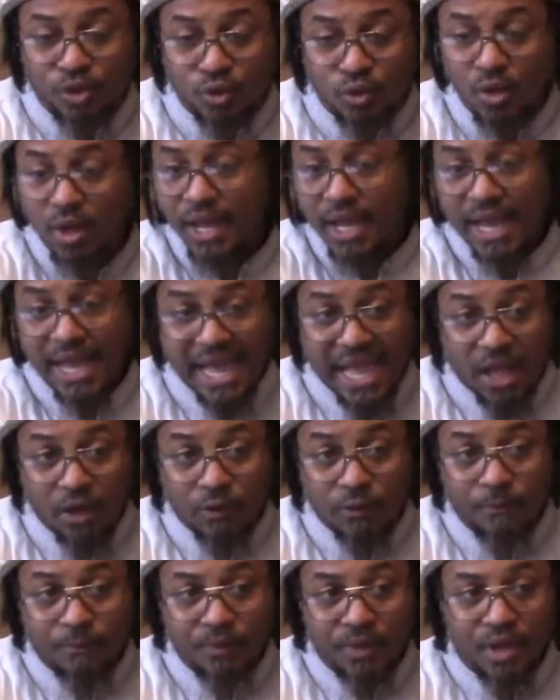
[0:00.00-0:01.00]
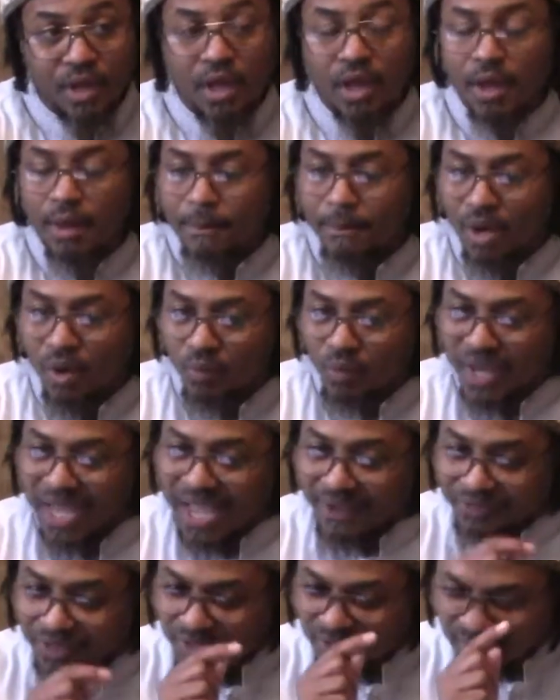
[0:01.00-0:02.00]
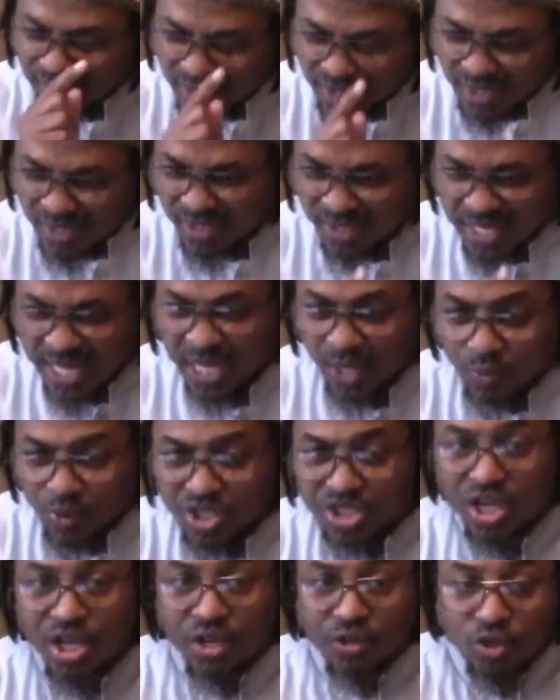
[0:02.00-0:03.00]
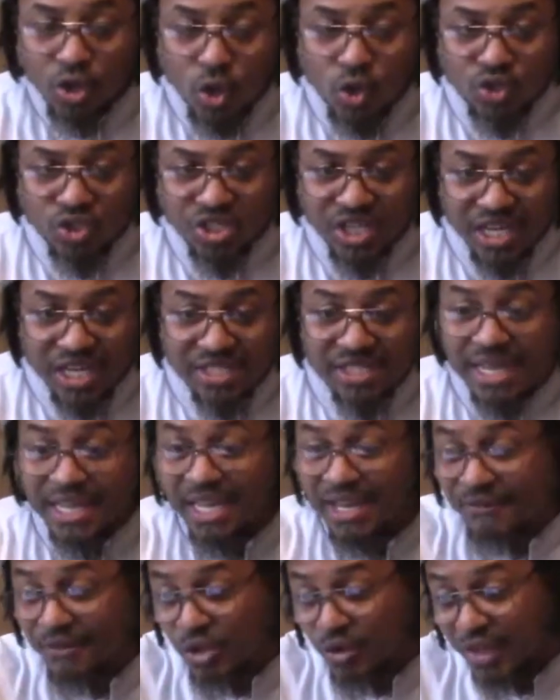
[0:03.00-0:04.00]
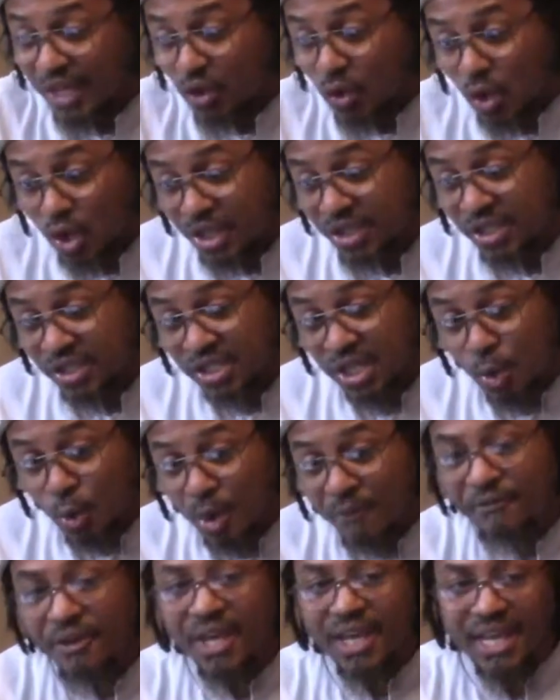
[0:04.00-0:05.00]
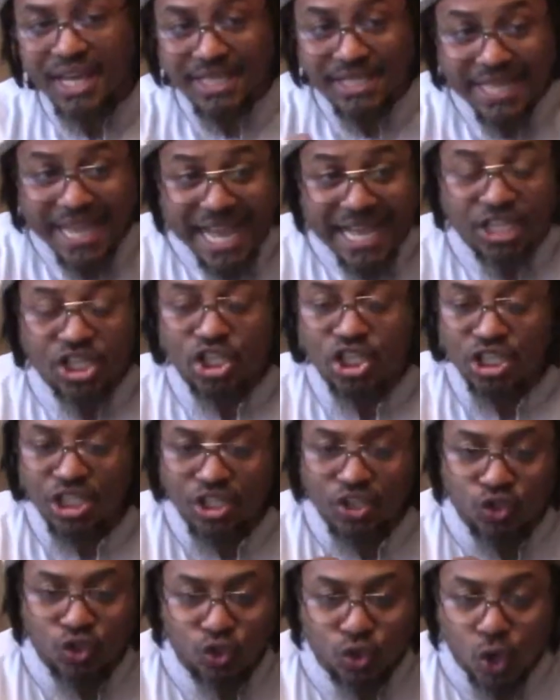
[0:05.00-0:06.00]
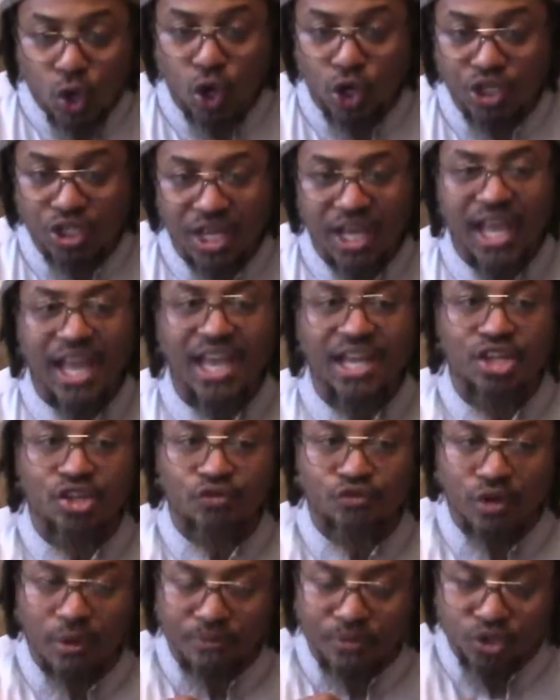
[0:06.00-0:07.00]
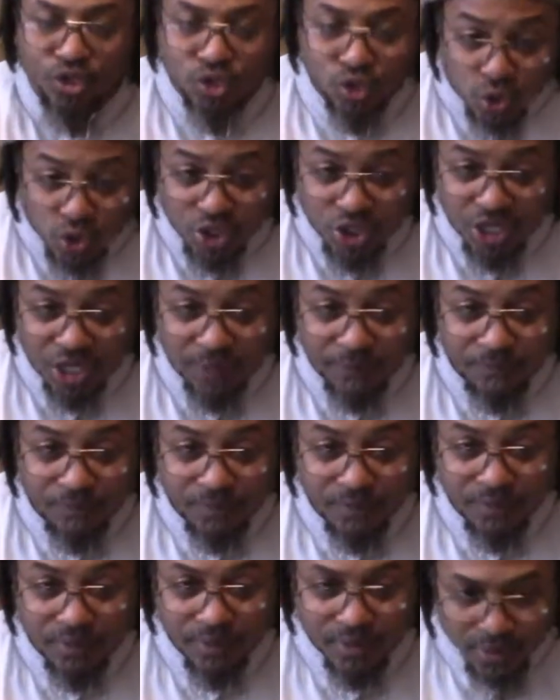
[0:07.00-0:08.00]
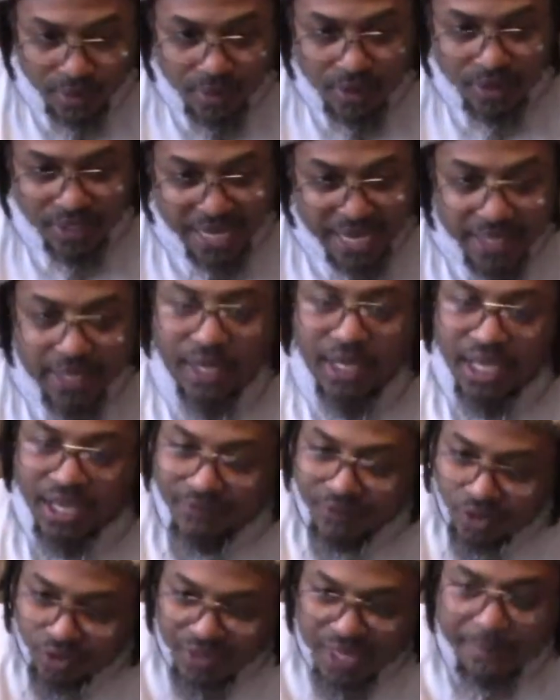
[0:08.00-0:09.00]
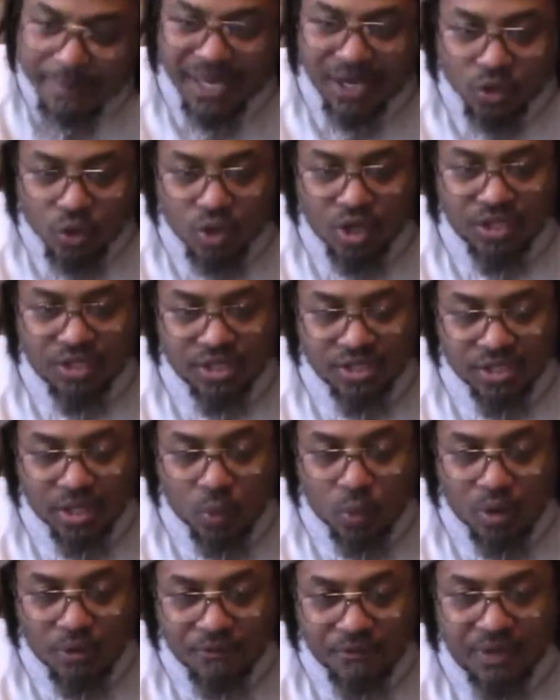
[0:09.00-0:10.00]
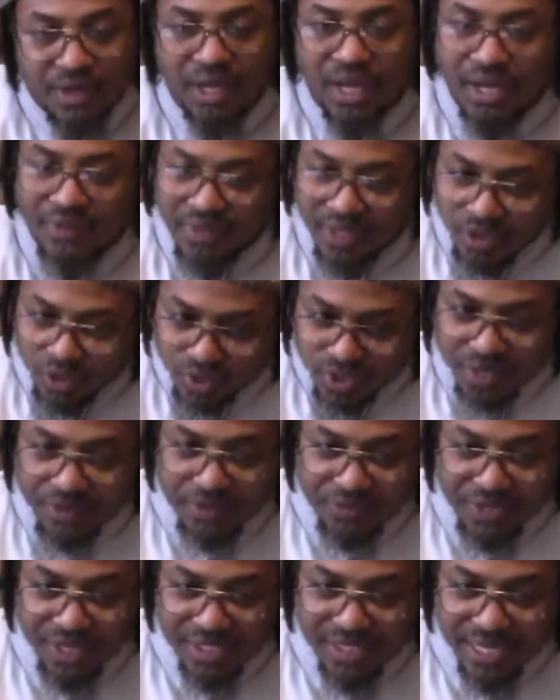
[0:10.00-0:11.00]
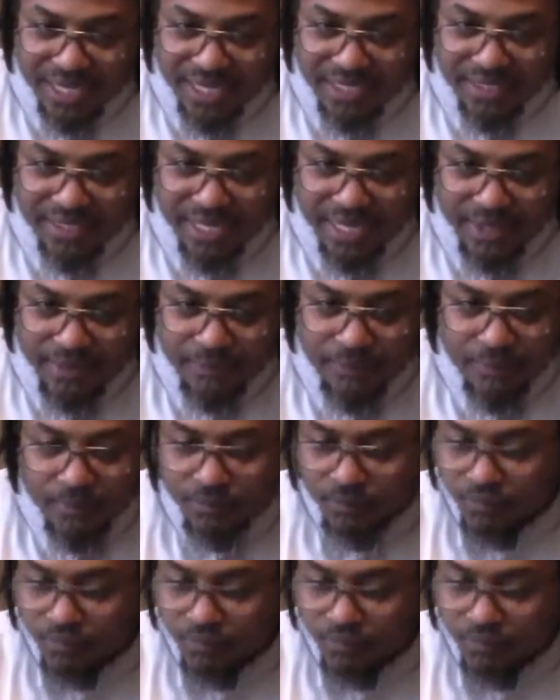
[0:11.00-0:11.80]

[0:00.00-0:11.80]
do out, but we have to distinguish those things that even though they call it tasawwuf, it's actually zuhd, and it's from the sunnah. Okay? Even though they may call it tasawwuf. And then those other things, like I said,